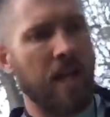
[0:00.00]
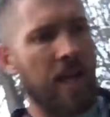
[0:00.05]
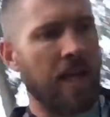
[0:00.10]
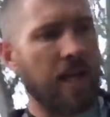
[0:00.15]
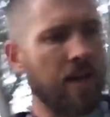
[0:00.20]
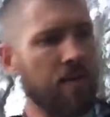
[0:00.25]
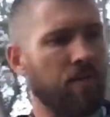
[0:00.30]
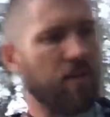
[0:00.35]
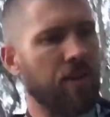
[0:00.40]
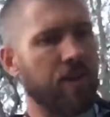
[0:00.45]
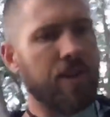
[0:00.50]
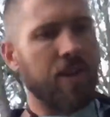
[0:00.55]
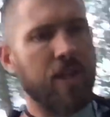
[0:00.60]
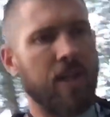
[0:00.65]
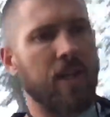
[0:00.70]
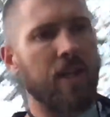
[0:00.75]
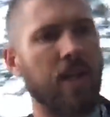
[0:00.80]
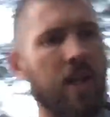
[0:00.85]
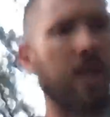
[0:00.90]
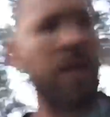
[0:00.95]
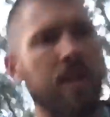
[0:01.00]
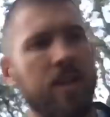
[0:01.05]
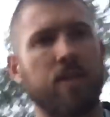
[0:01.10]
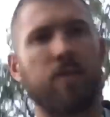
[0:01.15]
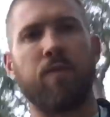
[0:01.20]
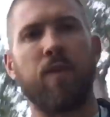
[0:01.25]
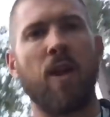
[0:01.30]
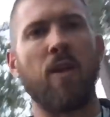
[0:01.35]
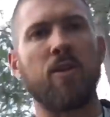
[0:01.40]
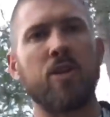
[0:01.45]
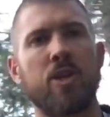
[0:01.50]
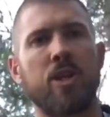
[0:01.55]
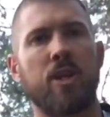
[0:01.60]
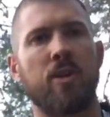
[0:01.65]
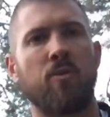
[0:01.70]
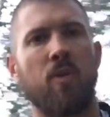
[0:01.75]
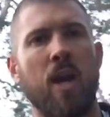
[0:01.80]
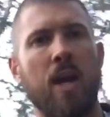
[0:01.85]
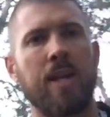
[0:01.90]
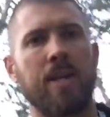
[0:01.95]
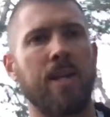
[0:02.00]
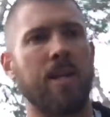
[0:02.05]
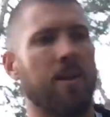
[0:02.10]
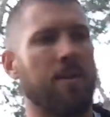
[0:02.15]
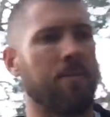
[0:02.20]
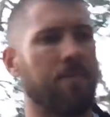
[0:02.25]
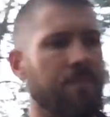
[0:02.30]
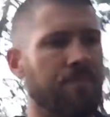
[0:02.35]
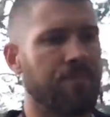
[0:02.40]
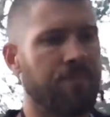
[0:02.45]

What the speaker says: and everything is flourishing right now.